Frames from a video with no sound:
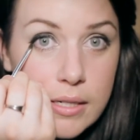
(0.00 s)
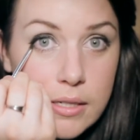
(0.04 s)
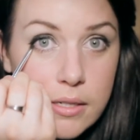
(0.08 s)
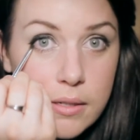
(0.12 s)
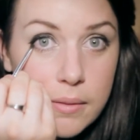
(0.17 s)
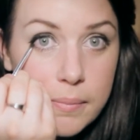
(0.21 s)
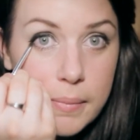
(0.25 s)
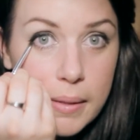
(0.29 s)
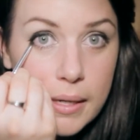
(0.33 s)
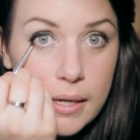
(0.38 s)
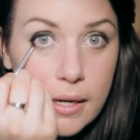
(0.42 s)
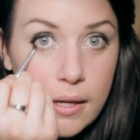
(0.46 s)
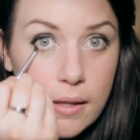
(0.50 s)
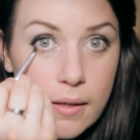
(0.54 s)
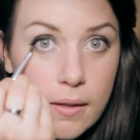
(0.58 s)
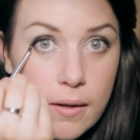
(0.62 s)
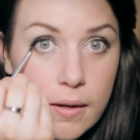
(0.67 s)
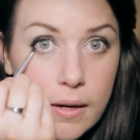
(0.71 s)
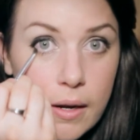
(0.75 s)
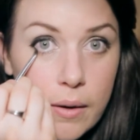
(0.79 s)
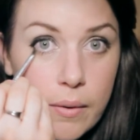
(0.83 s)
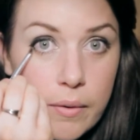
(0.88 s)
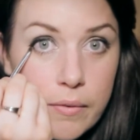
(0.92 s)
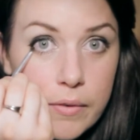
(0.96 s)
to make it
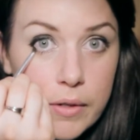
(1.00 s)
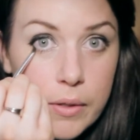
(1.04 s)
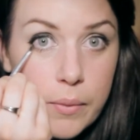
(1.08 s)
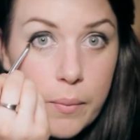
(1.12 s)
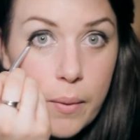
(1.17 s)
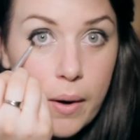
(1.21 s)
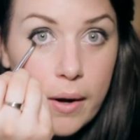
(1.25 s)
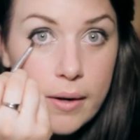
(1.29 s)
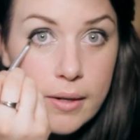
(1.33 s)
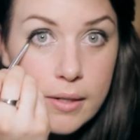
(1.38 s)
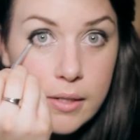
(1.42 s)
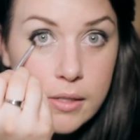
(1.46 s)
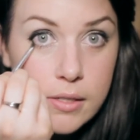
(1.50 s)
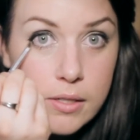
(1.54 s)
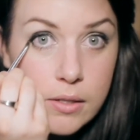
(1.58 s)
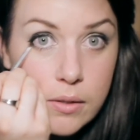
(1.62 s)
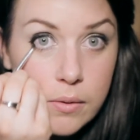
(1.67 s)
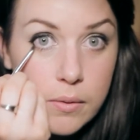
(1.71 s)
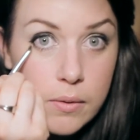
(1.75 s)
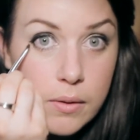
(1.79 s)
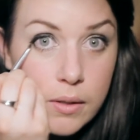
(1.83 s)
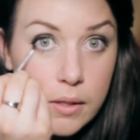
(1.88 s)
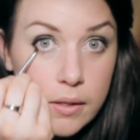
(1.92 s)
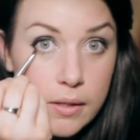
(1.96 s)
look however you want it
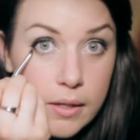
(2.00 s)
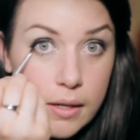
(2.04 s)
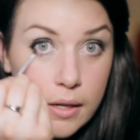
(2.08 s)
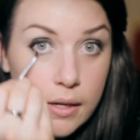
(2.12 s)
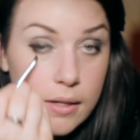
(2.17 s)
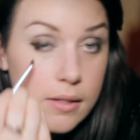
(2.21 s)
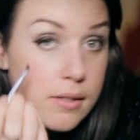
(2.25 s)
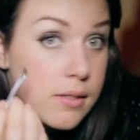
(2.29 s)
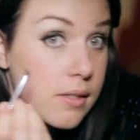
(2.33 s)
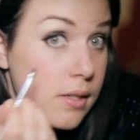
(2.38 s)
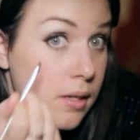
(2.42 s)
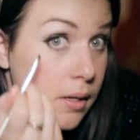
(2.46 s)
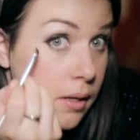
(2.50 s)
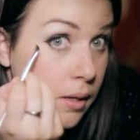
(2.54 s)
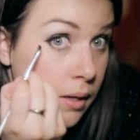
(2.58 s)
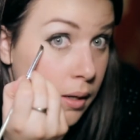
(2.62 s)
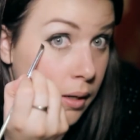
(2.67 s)
to in the end.